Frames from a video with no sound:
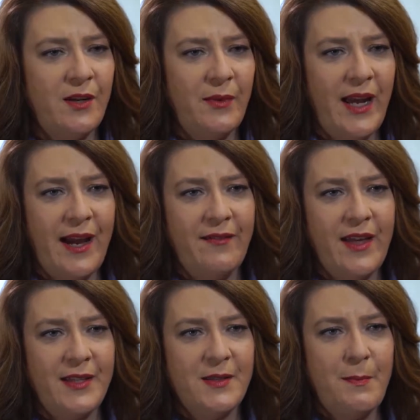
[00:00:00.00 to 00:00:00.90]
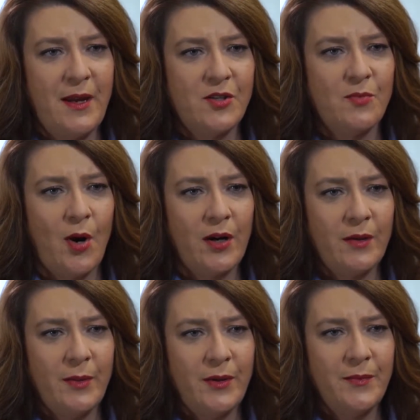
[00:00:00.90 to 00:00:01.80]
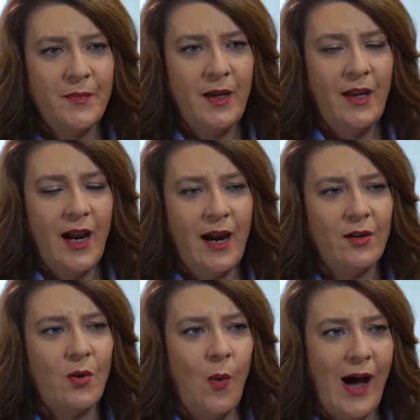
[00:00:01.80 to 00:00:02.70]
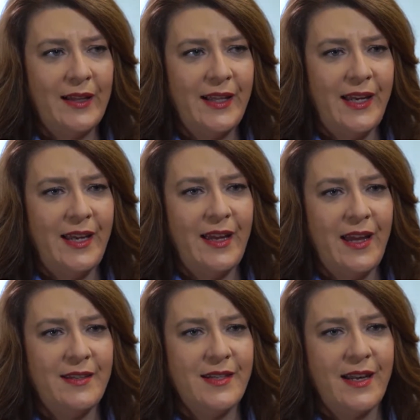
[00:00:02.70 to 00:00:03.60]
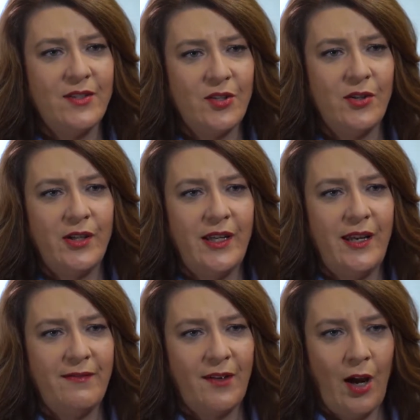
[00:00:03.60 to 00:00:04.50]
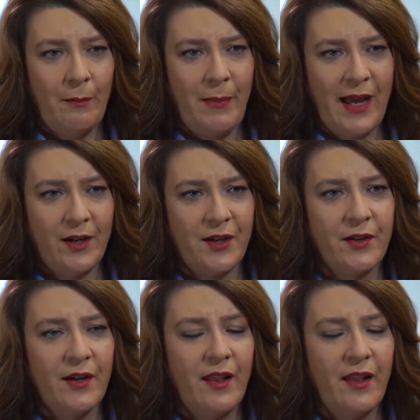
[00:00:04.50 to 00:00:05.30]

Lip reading: that we have that's benchmarkable, our quality is as good, if not better,